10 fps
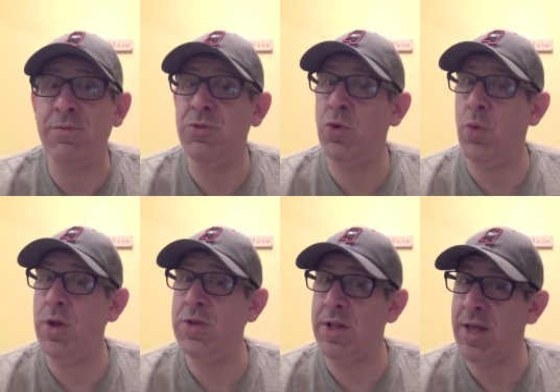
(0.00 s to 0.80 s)
of
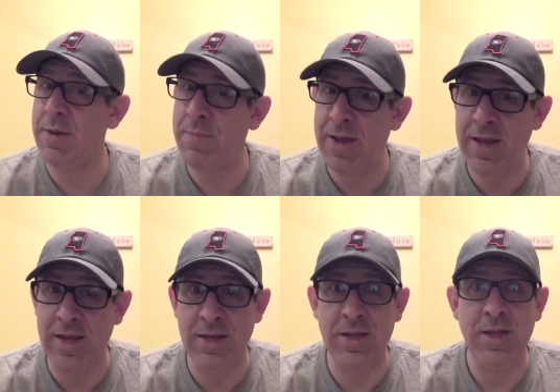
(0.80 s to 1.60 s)
joys, and a lot of
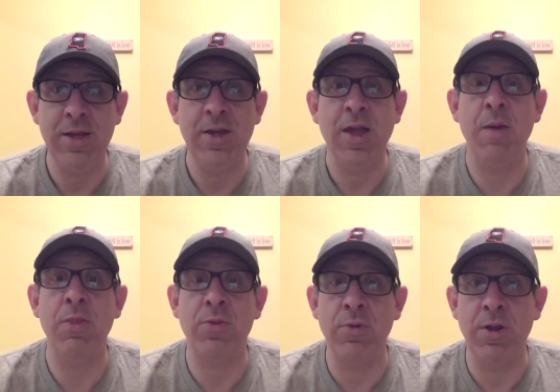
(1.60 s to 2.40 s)
pain coming
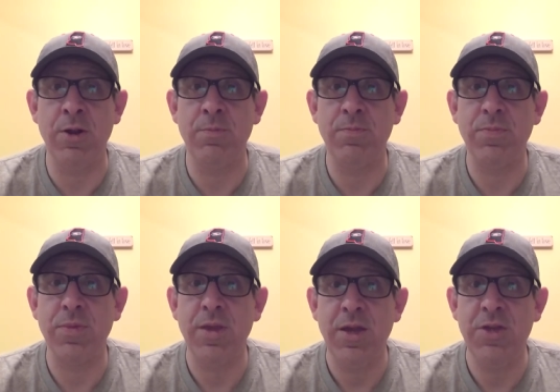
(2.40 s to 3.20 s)
through here.
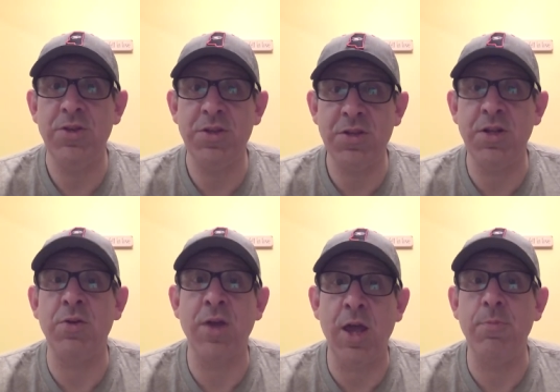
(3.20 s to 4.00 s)
And Jesus said,
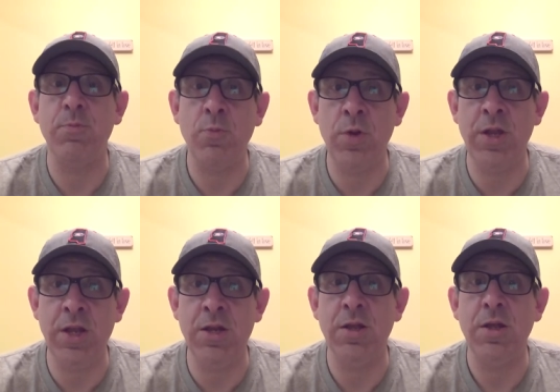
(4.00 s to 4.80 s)
"Okay, we
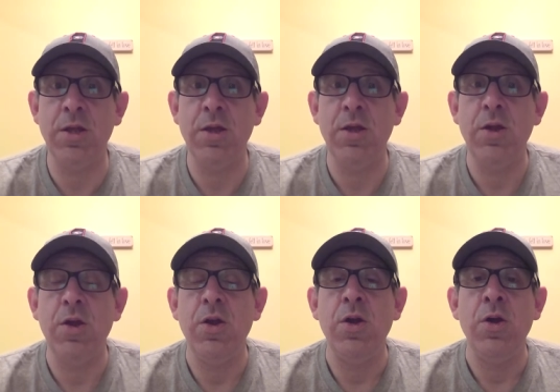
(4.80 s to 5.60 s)
need,
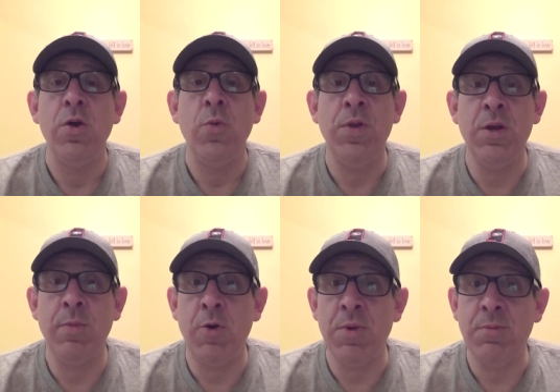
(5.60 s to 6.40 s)
we need
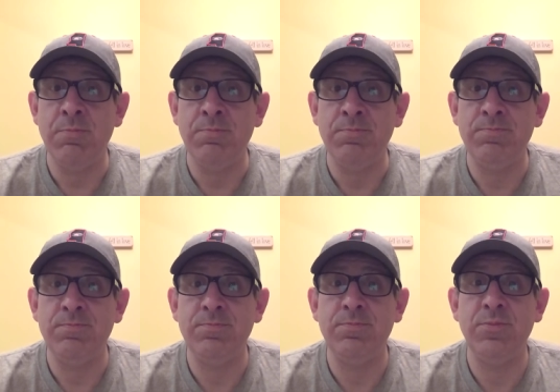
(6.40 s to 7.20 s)
a moment
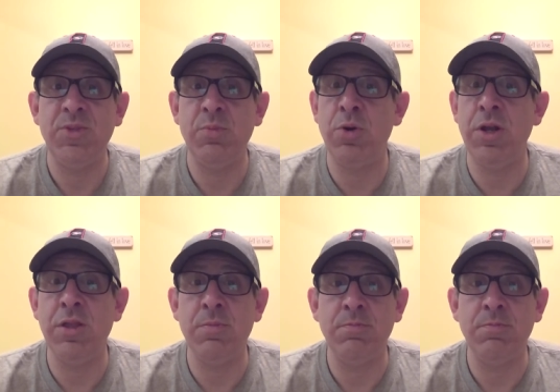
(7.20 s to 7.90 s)
to breathe.